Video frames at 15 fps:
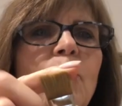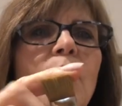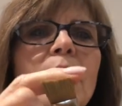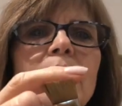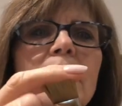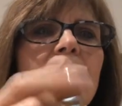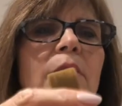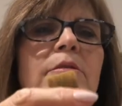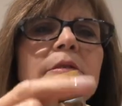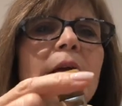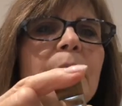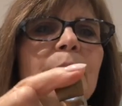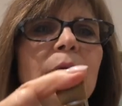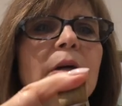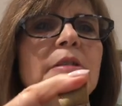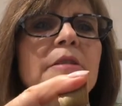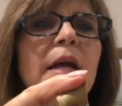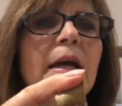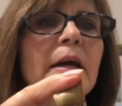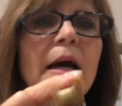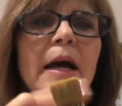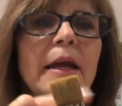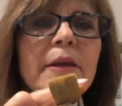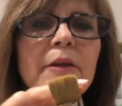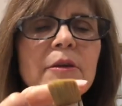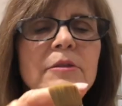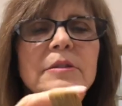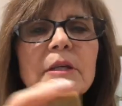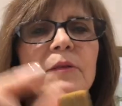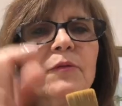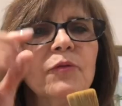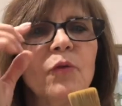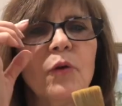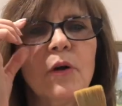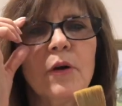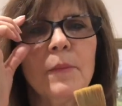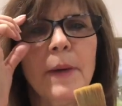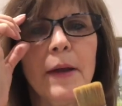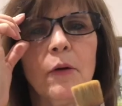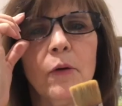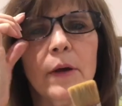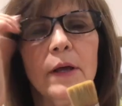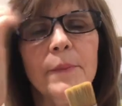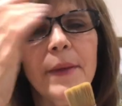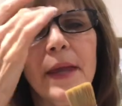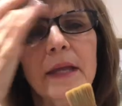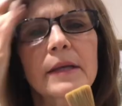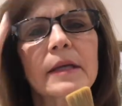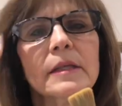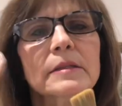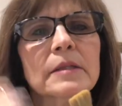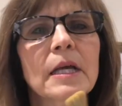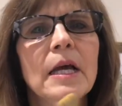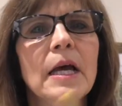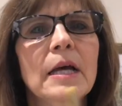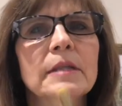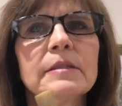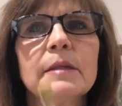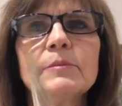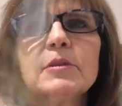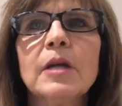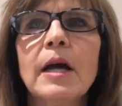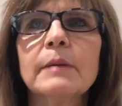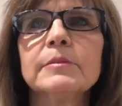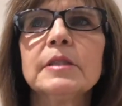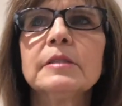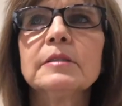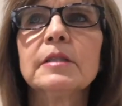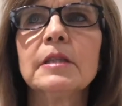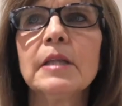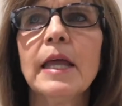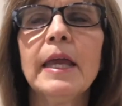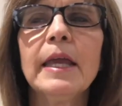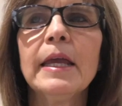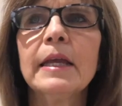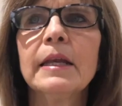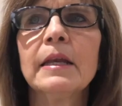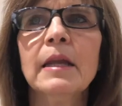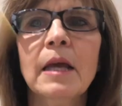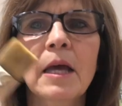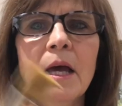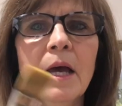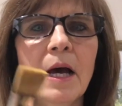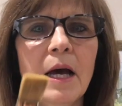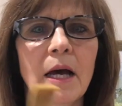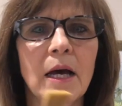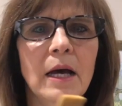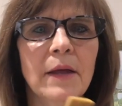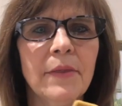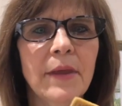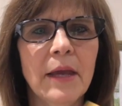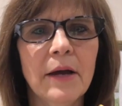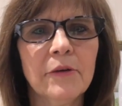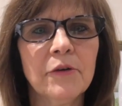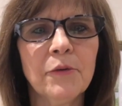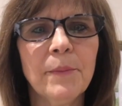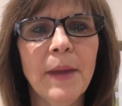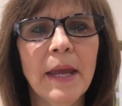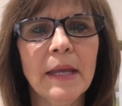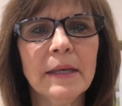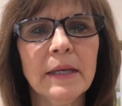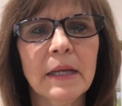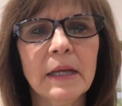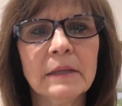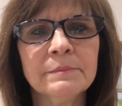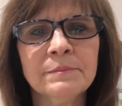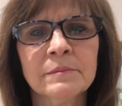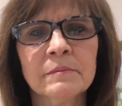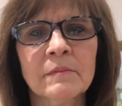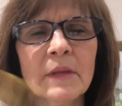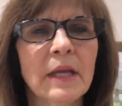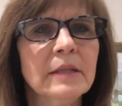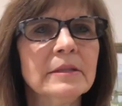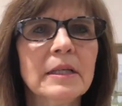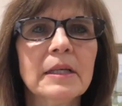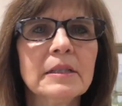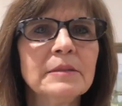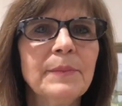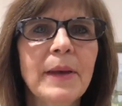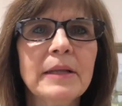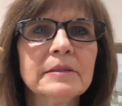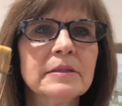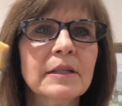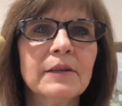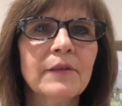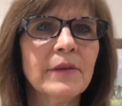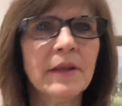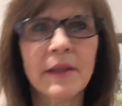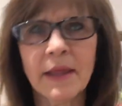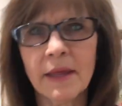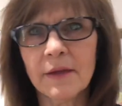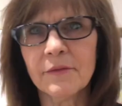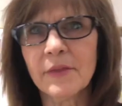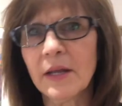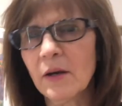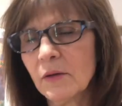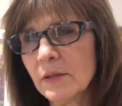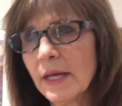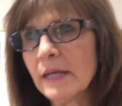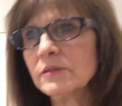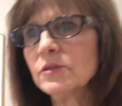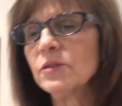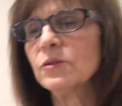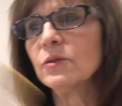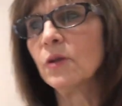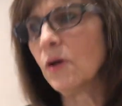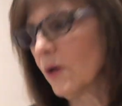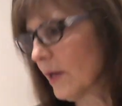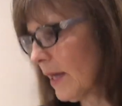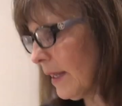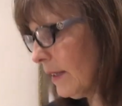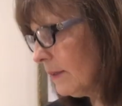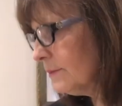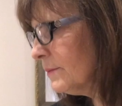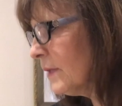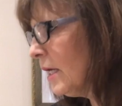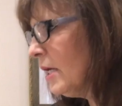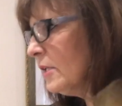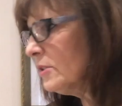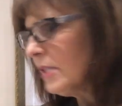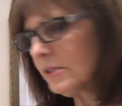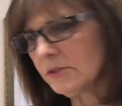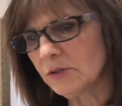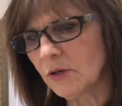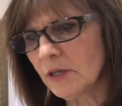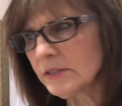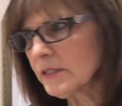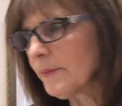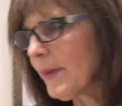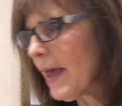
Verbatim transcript: watercolor type brush. I, I use it for my oil paintings sometime just to lay in uh, the underpainting. It's inexpensive, and if they don't last too long, I can just toss them